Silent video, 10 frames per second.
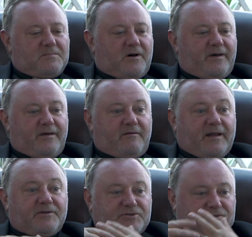my
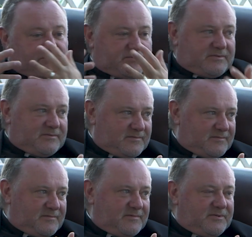
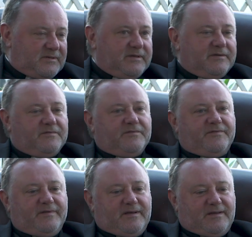grandchildren to
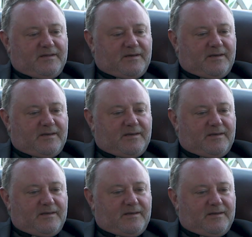live in
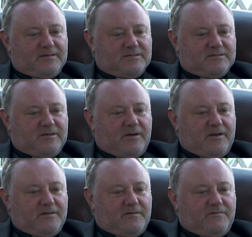a
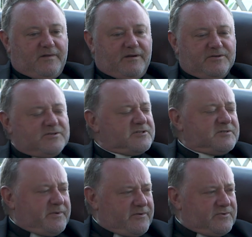society that flourishes
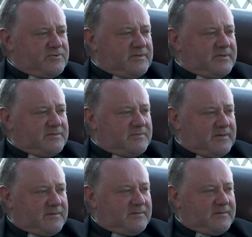spiritually as
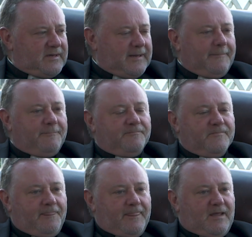well.
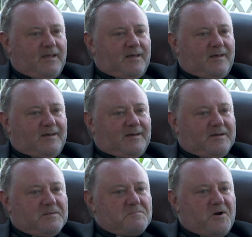
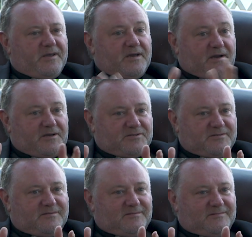My
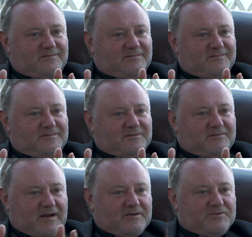youngest
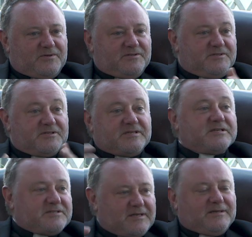granddaughter,
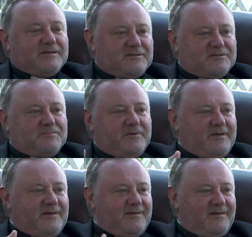statistically
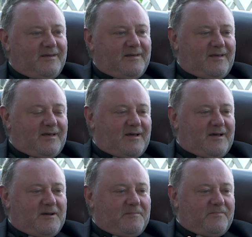speaking,
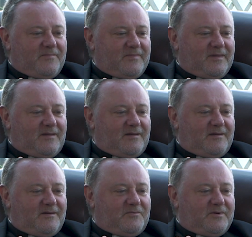
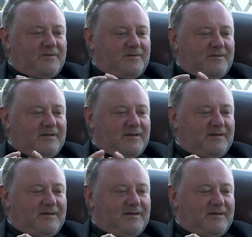will